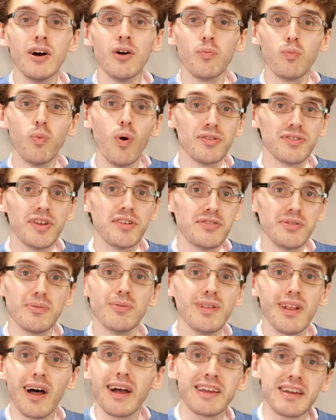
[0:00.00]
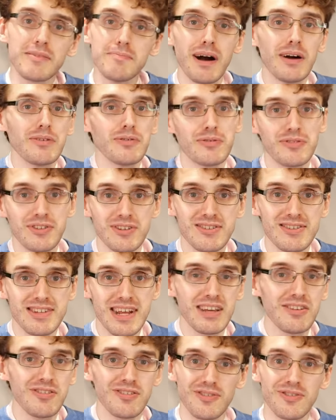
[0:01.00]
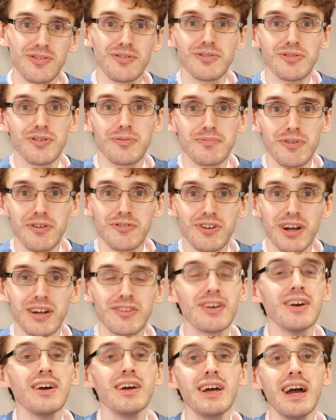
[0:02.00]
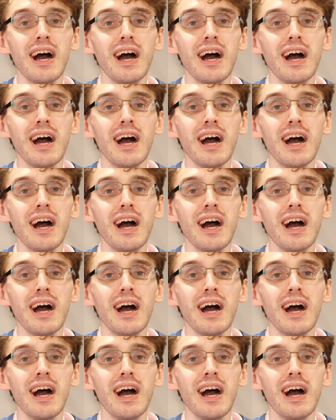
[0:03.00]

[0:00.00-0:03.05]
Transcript: what did you like about your dissertation or your project?